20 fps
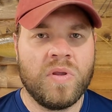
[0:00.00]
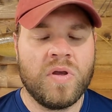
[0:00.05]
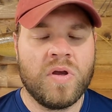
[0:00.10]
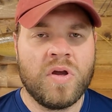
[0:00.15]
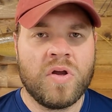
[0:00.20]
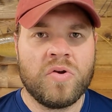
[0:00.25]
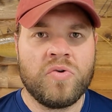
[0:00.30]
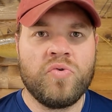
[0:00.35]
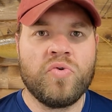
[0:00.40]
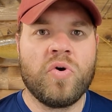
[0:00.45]

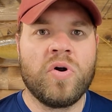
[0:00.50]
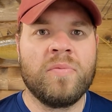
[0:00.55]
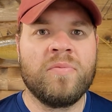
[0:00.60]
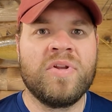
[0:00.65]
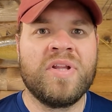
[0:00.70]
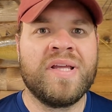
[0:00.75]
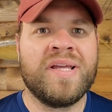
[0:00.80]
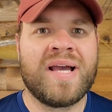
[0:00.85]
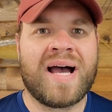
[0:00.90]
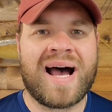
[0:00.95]

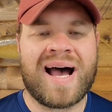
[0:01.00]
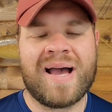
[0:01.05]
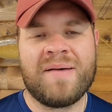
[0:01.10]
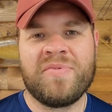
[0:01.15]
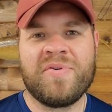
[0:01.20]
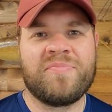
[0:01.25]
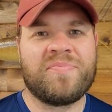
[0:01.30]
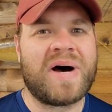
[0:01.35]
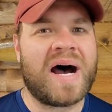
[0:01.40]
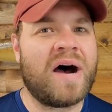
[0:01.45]
Normally, I'm
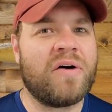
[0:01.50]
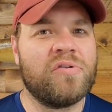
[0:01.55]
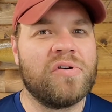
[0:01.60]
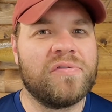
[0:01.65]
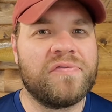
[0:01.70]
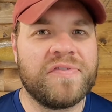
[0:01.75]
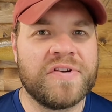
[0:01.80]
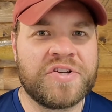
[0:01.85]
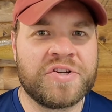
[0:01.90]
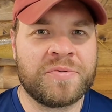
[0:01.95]
a power
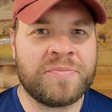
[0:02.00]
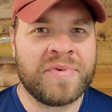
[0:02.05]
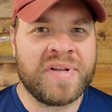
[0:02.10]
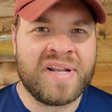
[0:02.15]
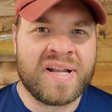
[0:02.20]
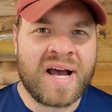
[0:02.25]
fisherman.